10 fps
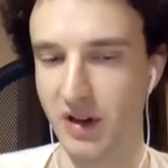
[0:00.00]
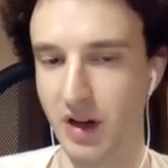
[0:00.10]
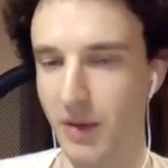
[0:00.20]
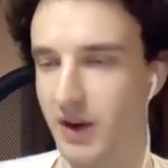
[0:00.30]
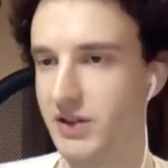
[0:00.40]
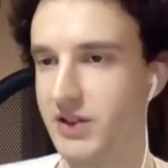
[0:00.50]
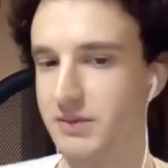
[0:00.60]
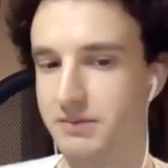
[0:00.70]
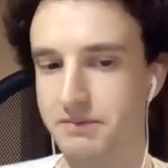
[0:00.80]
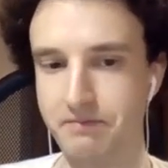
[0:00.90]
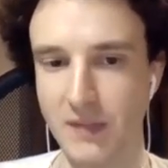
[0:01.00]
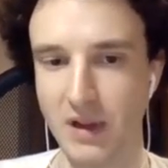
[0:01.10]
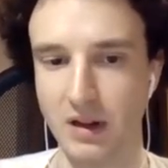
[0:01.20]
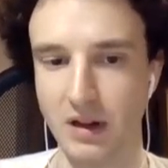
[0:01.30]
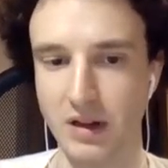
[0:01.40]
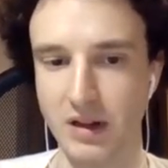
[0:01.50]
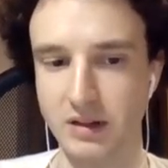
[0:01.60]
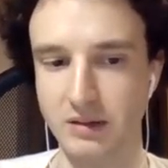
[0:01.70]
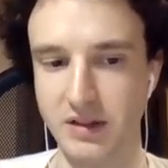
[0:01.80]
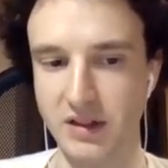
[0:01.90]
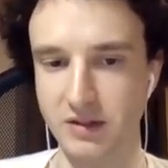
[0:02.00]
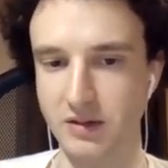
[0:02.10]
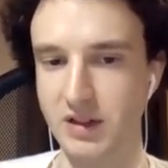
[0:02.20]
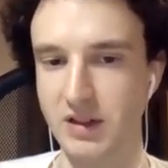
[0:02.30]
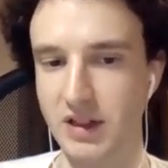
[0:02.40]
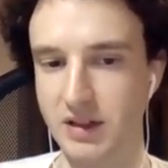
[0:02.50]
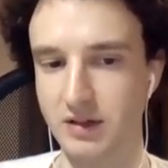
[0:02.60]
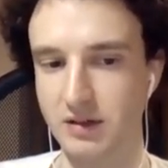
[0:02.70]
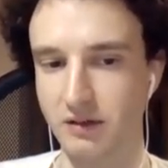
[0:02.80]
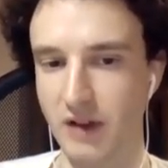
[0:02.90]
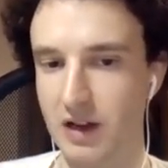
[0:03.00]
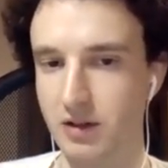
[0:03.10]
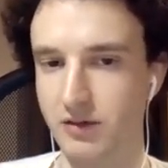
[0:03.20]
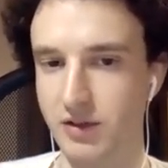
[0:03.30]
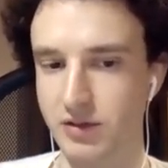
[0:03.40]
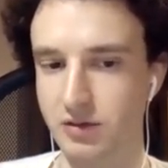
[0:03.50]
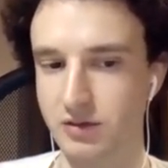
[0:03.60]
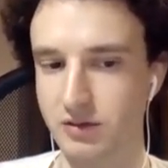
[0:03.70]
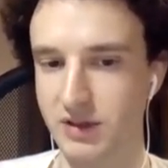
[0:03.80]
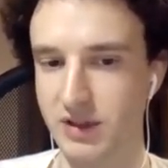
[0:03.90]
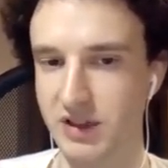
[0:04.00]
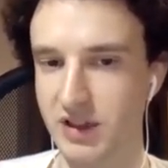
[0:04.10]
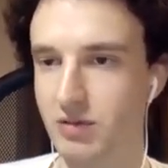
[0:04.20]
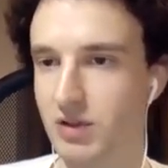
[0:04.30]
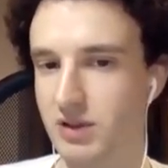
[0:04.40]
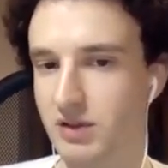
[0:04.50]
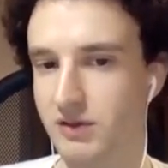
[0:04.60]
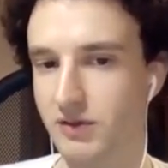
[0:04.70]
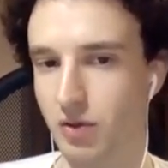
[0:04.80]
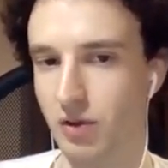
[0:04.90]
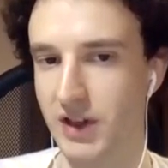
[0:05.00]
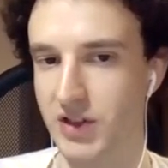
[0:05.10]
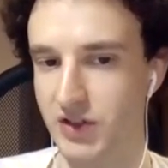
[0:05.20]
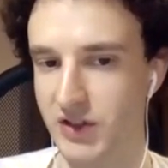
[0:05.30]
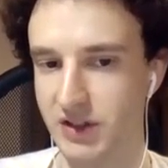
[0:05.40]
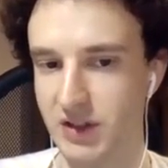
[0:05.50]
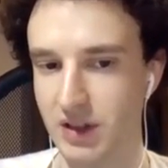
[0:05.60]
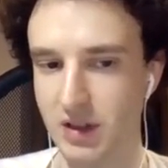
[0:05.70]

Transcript: I minus. And it's easy to see that the value of the two is equal for all agents.